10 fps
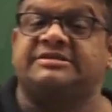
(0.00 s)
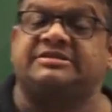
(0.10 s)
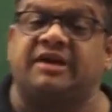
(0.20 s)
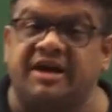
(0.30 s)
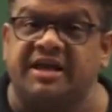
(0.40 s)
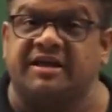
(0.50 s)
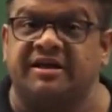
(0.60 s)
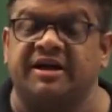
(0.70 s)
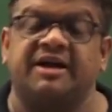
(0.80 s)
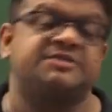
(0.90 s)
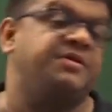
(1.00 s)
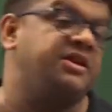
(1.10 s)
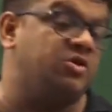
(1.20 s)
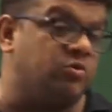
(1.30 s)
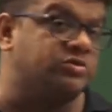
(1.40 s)
study. It has
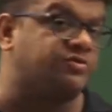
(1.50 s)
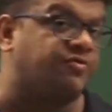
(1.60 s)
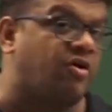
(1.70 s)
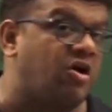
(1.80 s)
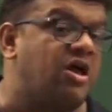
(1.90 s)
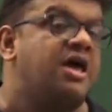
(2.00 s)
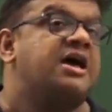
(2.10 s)
been used for